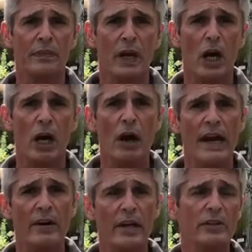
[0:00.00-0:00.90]
uh,
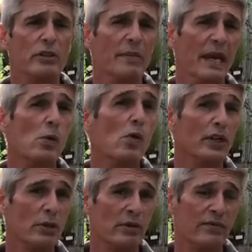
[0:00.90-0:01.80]
areas you may
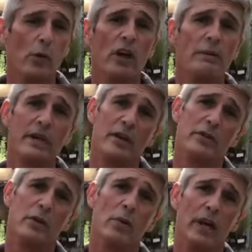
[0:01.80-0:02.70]
want to avoid because
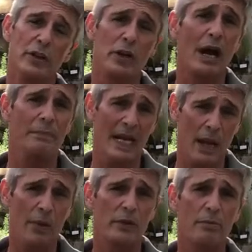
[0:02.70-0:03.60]
you don't want to chop
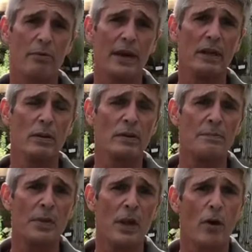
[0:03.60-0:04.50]
down those perennials
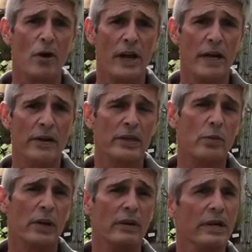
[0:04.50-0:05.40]
or areas
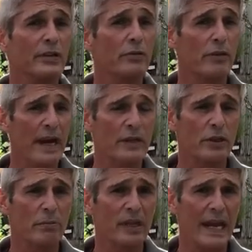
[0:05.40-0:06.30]
where you need to raise
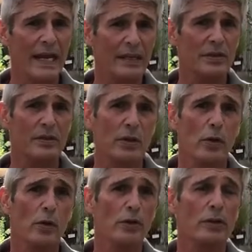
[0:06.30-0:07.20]
your blades
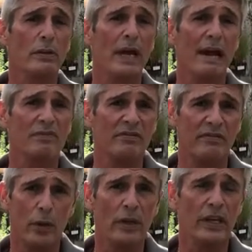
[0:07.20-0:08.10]
so you still have some
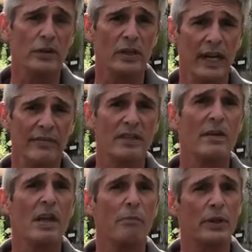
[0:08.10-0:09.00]
foliage left
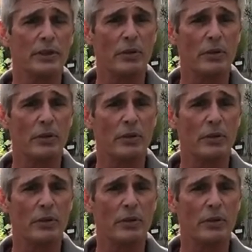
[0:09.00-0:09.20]
but